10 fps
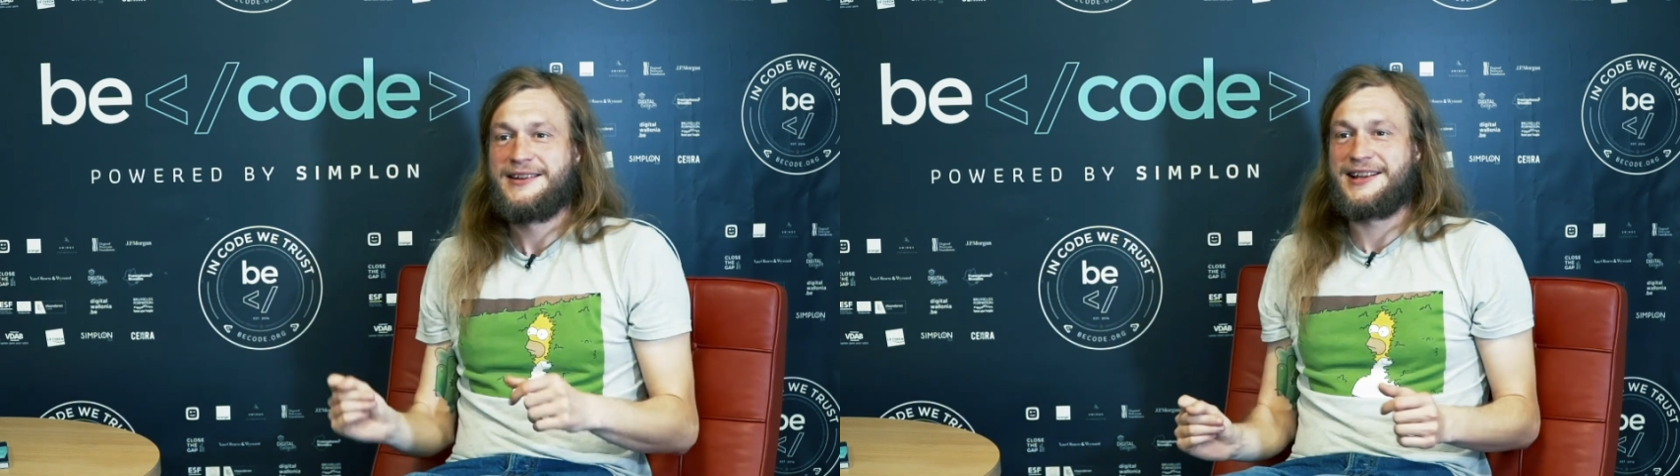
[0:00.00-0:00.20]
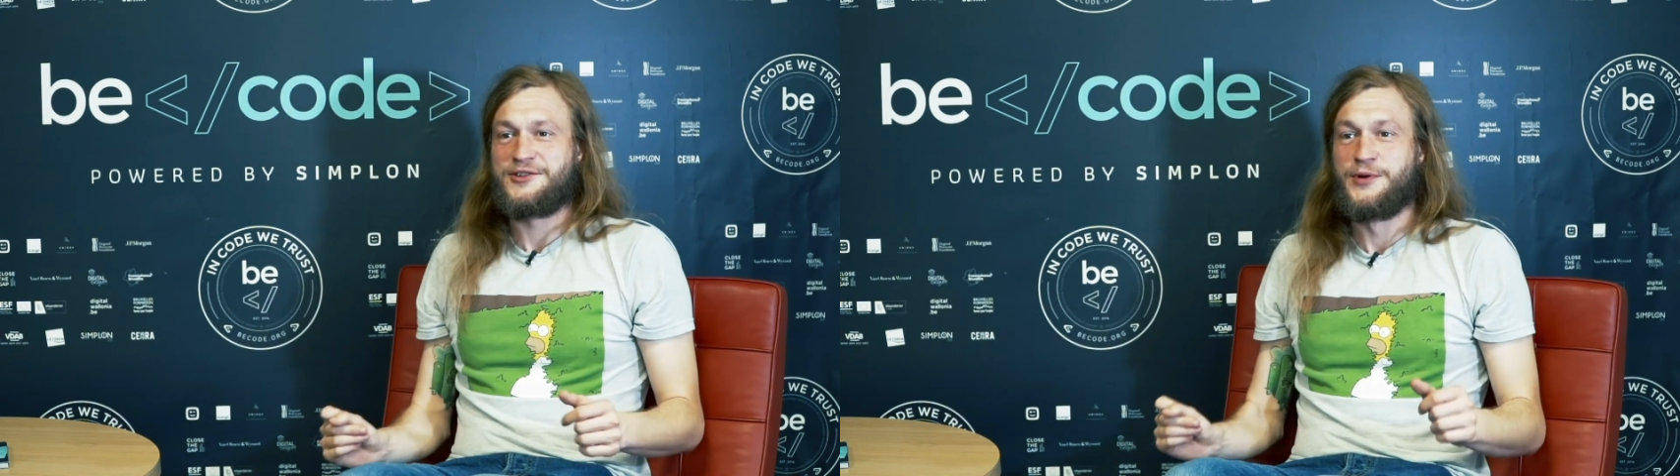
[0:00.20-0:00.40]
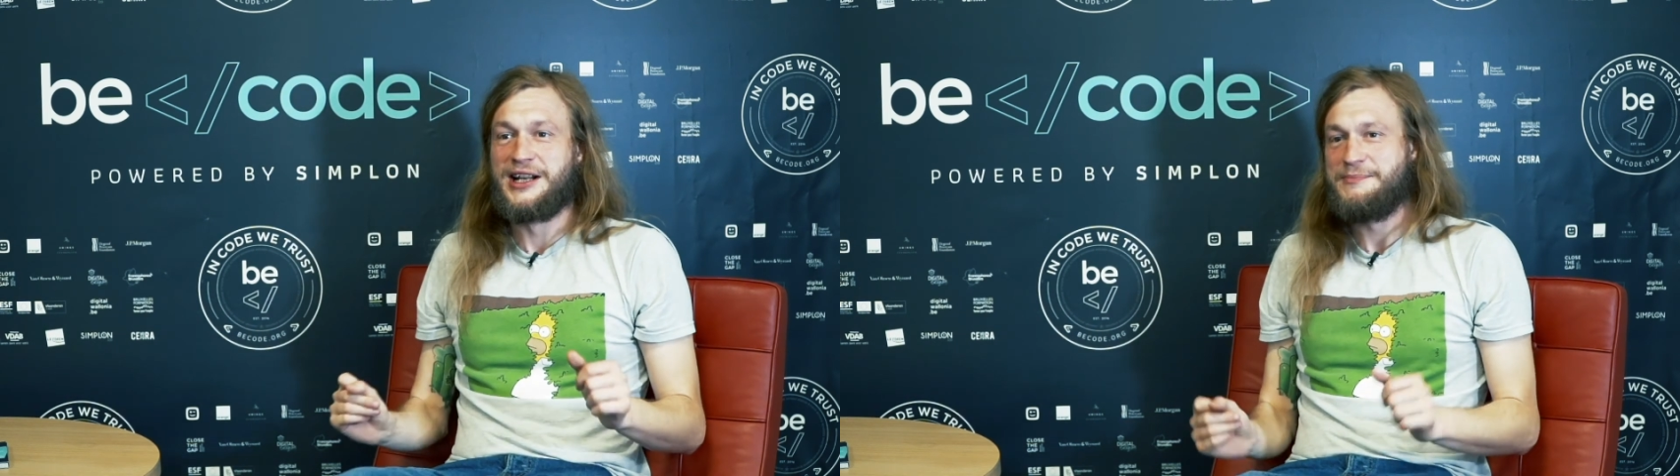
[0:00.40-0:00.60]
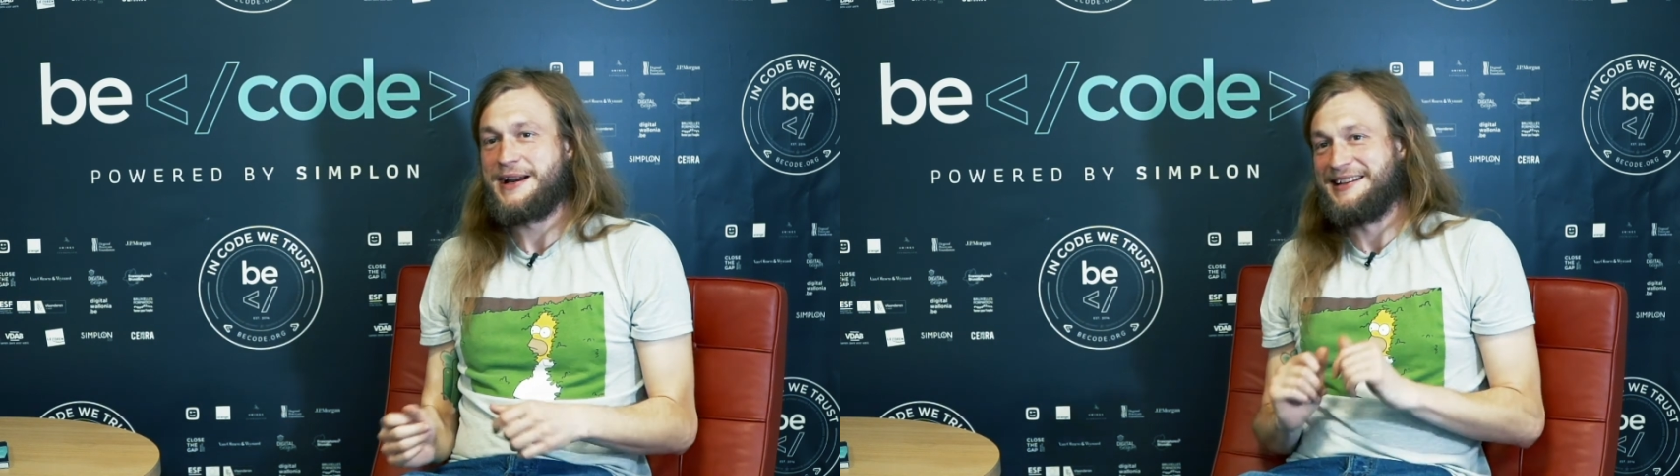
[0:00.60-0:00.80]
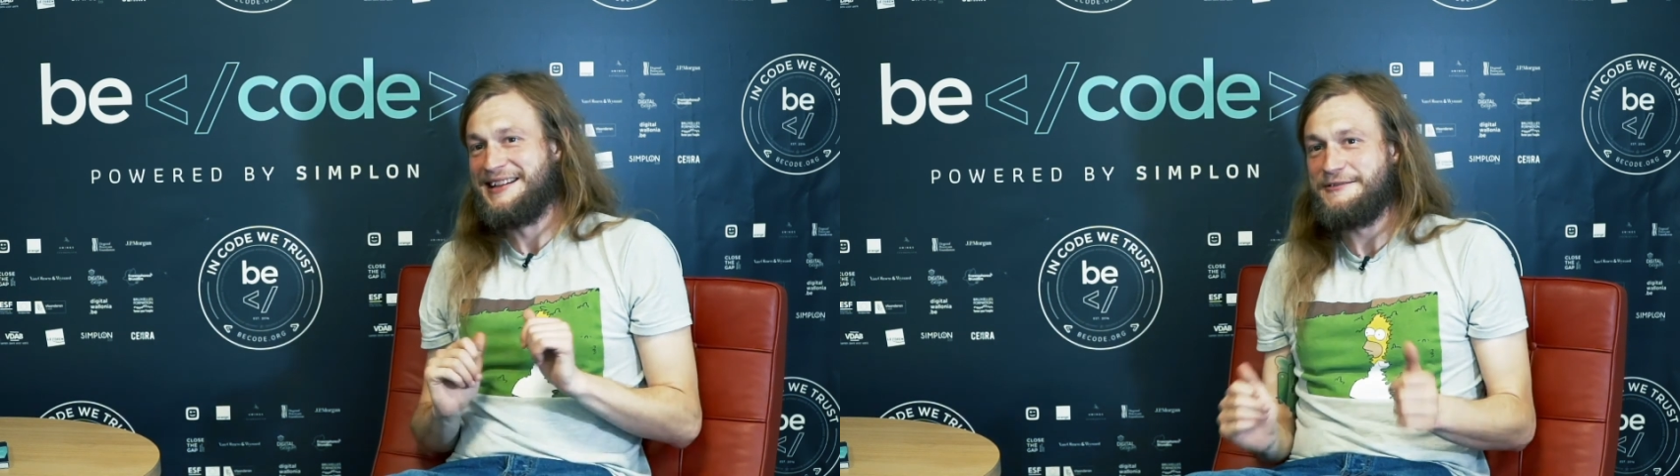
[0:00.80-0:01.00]
that's really
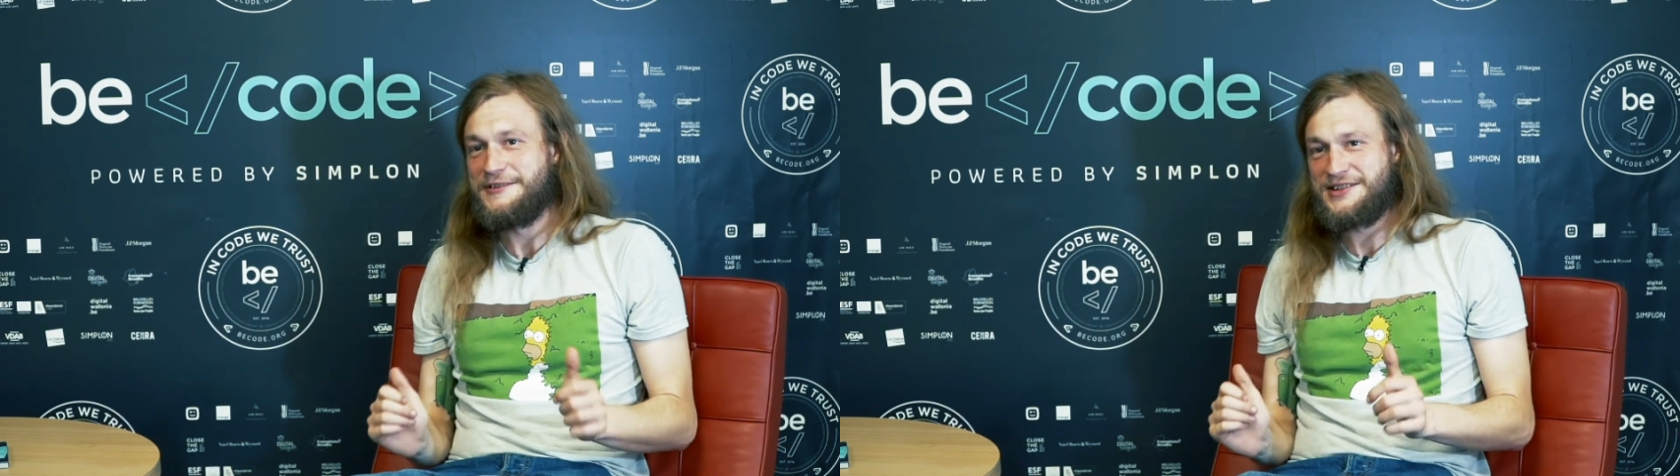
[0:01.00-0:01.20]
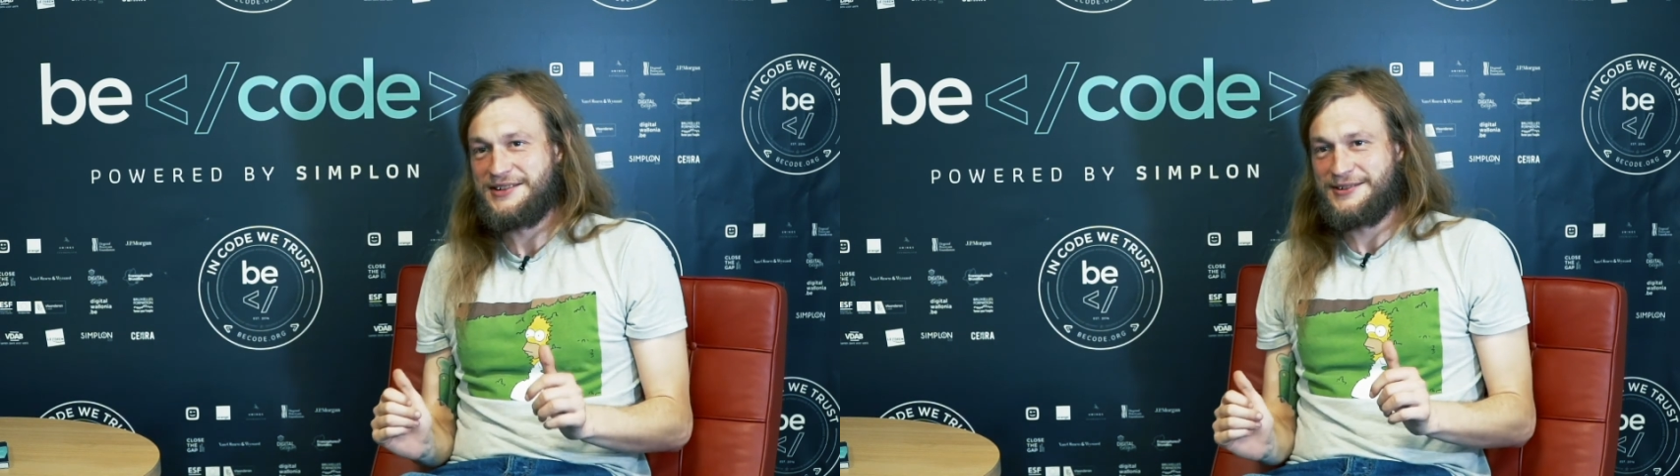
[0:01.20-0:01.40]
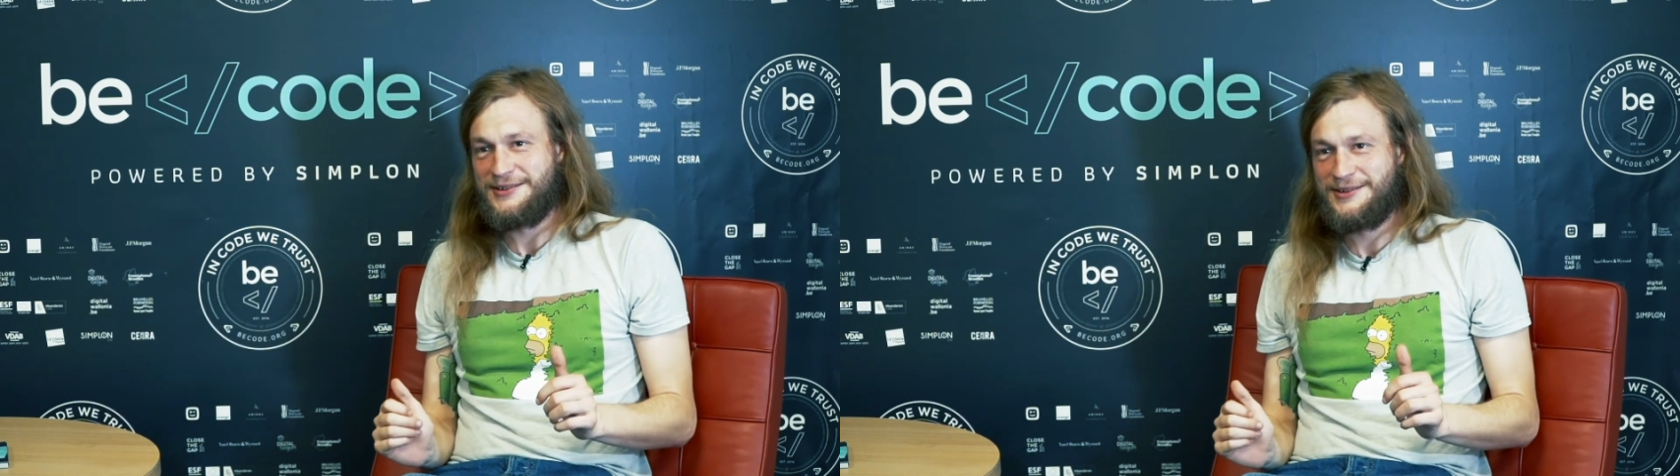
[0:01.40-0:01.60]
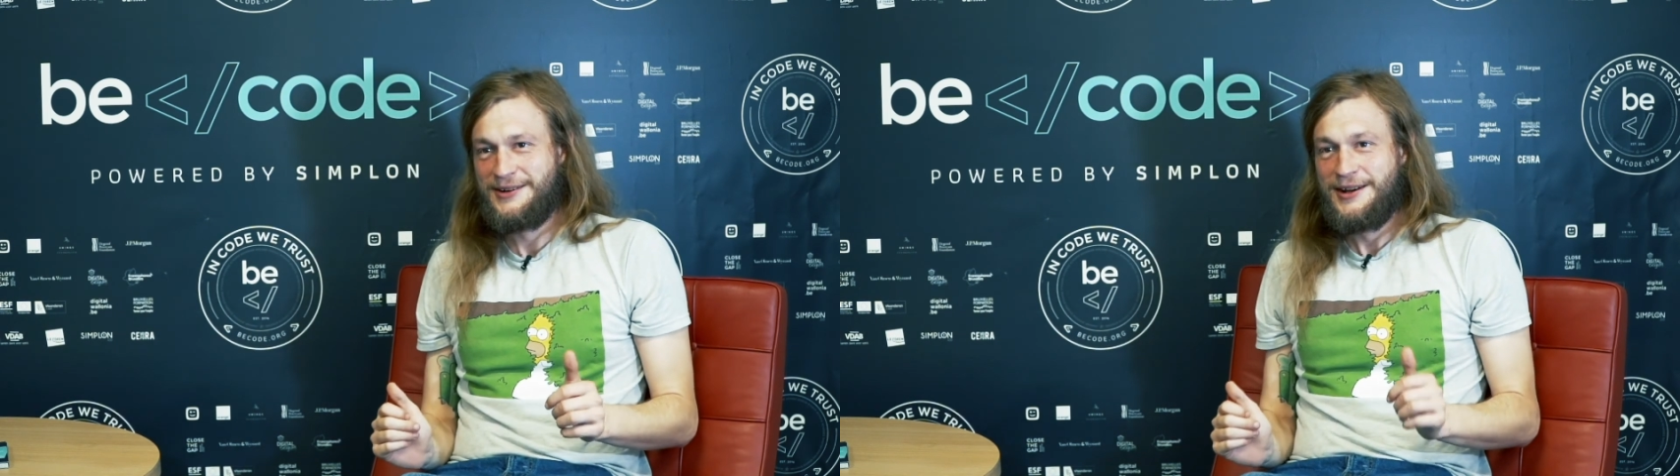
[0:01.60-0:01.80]
magnificent.